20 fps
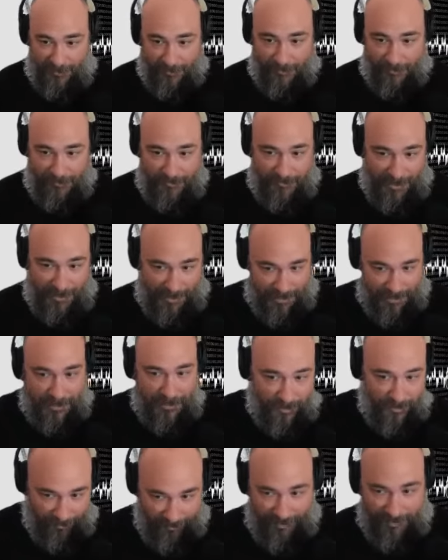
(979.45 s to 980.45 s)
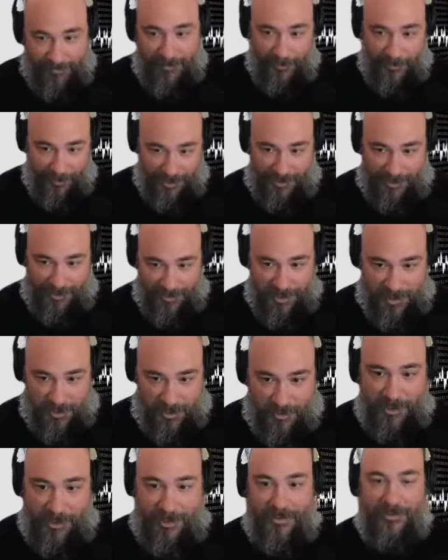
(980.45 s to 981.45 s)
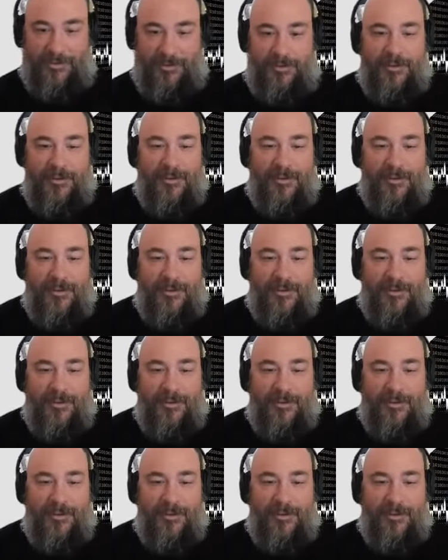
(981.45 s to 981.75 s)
I'm asking you to read me what's on the screen.